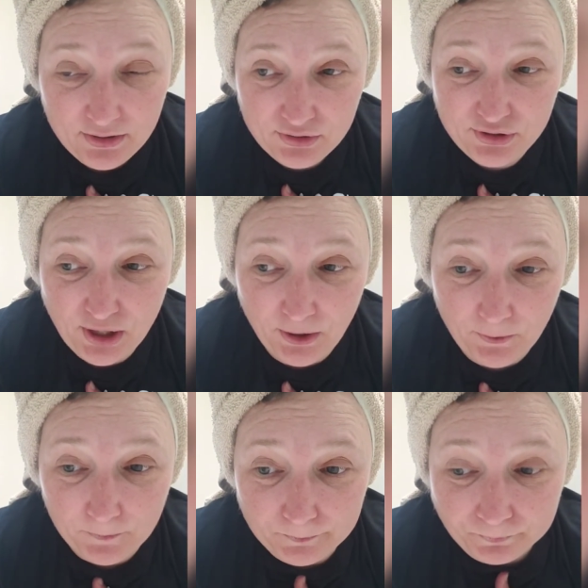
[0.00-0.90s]

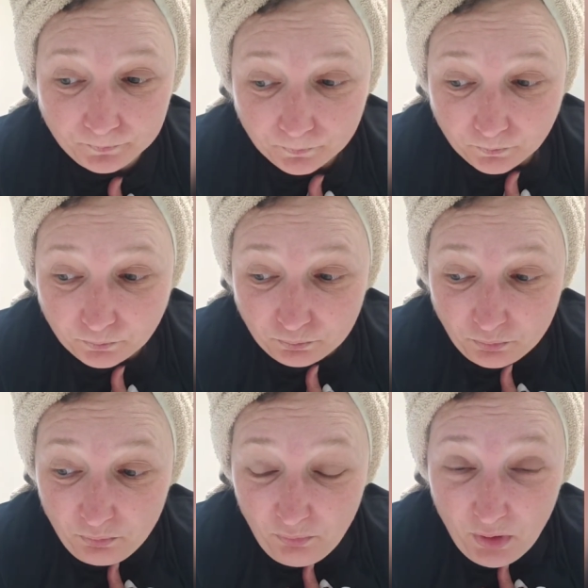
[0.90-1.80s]
So
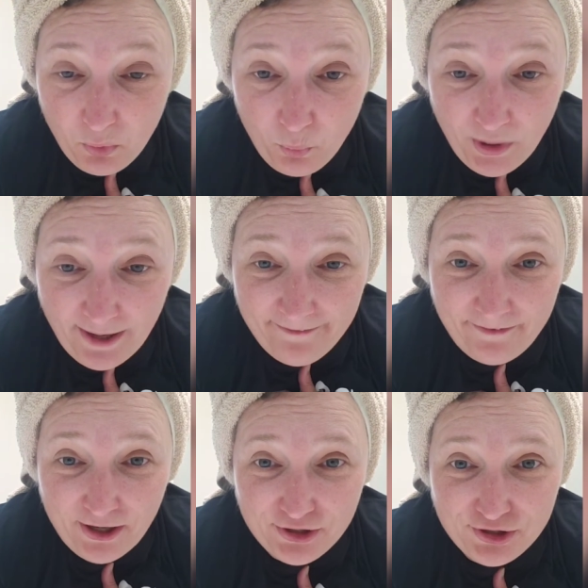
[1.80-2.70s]
when I
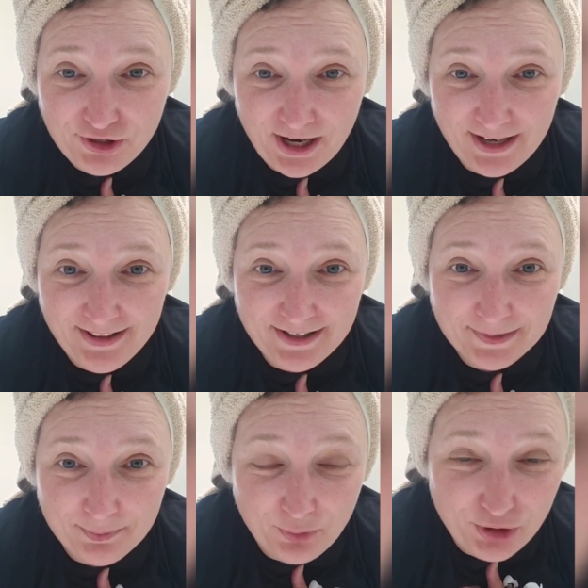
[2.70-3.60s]
first tried
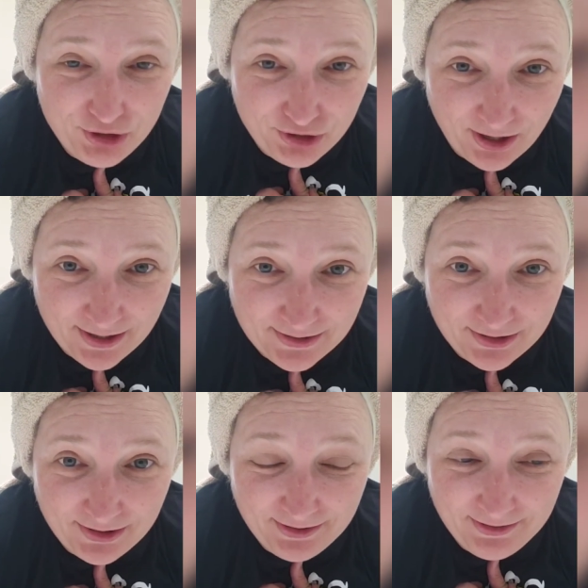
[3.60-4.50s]
this
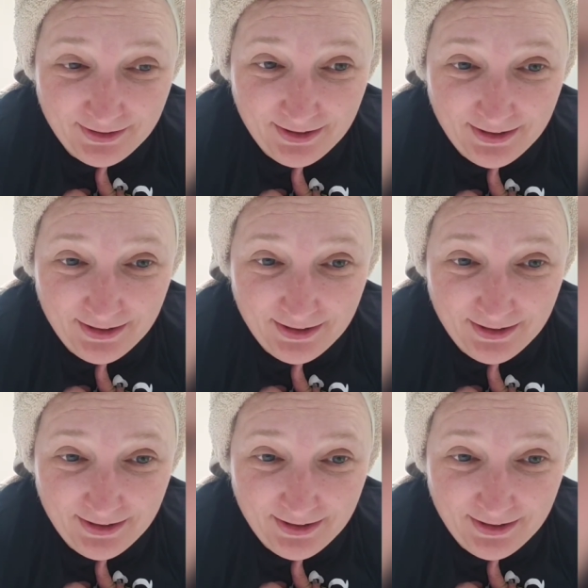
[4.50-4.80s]
moisturizer,